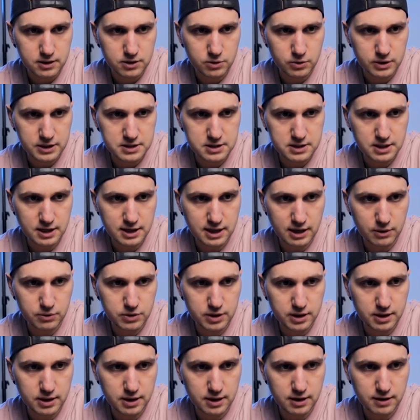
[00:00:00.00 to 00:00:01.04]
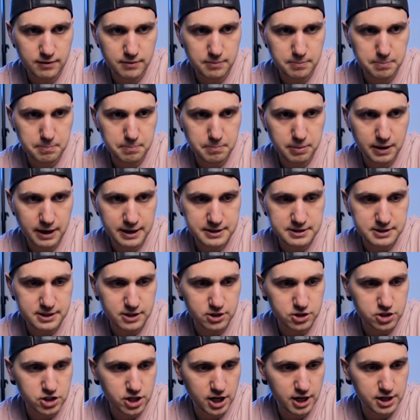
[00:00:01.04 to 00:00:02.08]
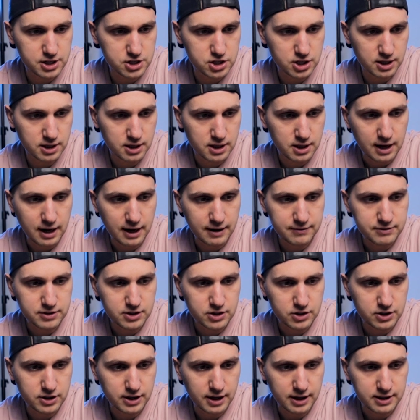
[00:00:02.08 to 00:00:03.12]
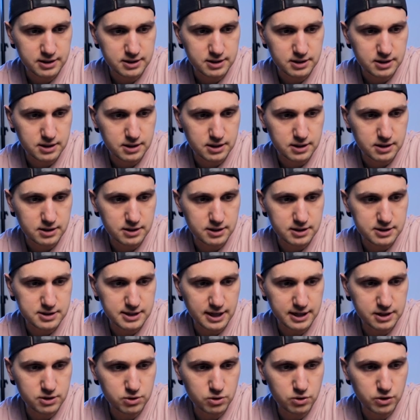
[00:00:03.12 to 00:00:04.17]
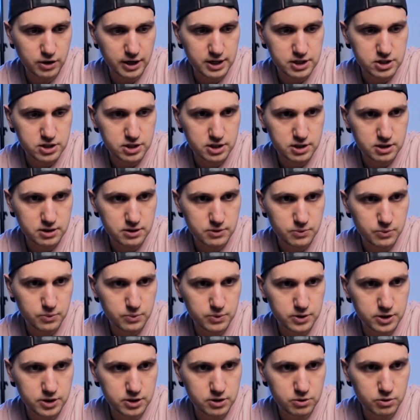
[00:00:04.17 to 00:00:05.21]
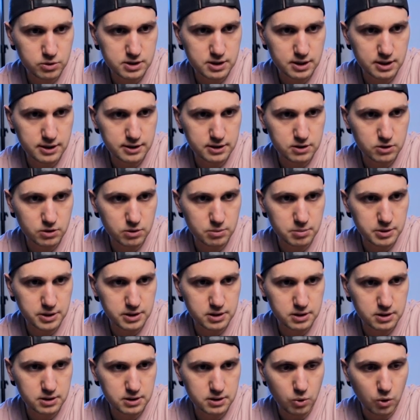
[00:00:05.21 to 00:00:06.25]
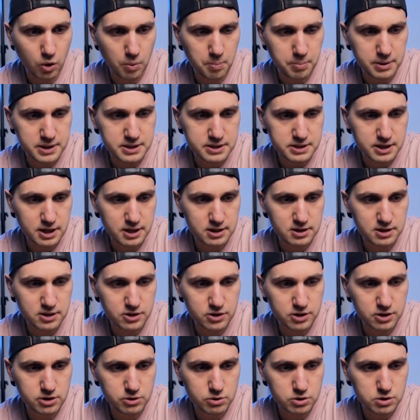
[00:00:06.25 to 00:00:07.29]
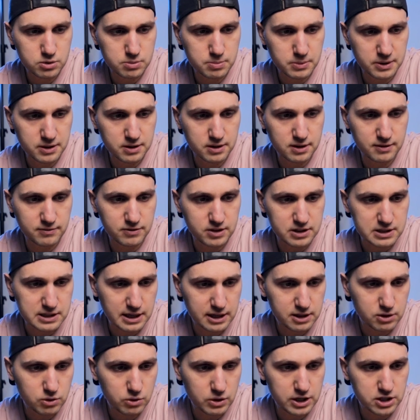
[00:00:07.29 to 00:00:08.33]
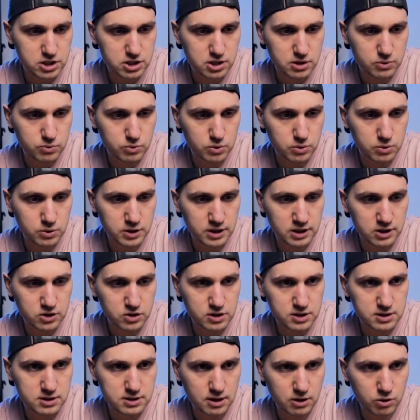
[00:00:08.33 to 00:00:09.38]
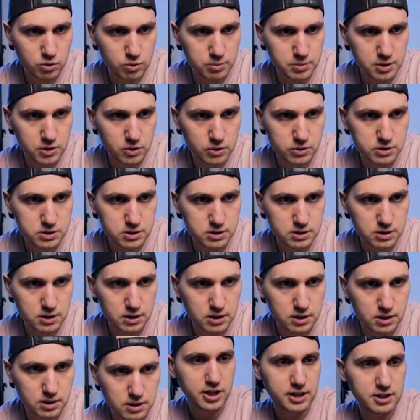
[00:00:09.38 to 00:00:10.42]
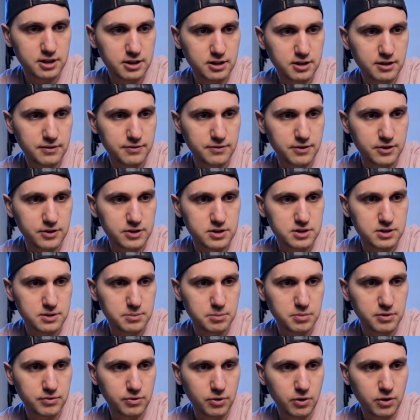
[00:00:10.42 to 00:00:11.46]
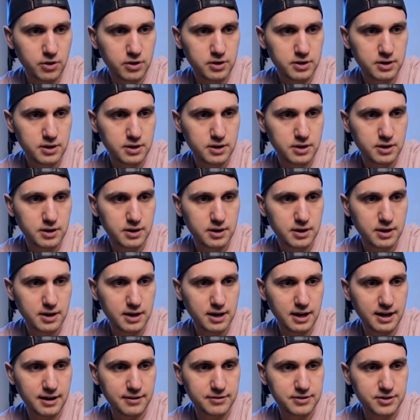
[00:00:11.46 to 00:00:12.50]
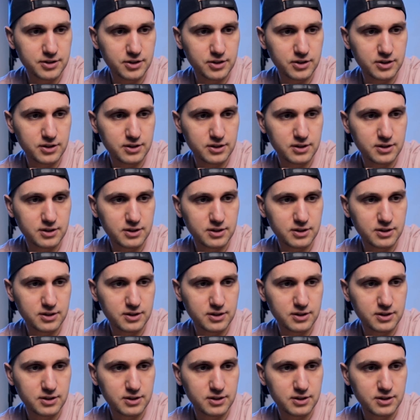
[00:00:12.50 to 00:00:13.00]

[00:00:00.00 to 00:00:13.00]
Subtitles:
You can see how the plants are changing. After that, the saturation we reduce a little bit. To compensate the reducement of the saturation, we will increase the luminosity. Check the difference. Before, after.